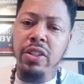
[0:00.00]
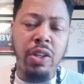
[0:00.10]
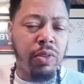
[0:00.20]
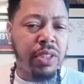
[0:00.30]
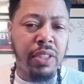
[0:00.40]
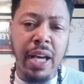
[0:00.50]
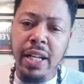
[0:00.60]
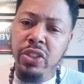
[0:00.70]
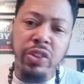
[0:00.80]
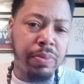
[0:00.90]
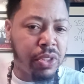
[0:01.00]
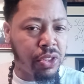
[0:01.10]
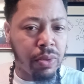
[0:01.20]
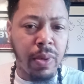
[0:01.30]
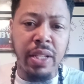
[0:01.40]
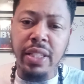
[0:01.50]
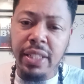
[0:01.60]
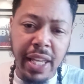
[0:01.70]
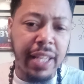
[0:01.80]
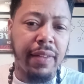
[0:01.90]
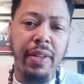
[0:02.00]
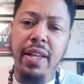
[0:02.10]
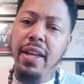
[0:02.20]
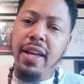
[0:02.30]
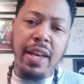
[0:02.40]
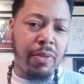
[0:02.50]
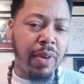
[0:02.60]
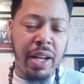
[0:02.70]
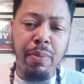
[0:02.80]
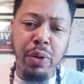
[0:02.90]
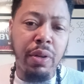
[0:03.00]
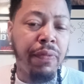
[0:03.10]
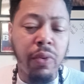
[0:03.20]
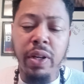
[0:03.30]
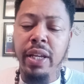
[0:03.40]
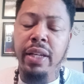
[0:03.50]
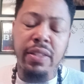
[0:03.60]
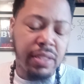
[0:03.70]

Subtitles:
You know, tie the scriptures around your neck and write them on your forehead.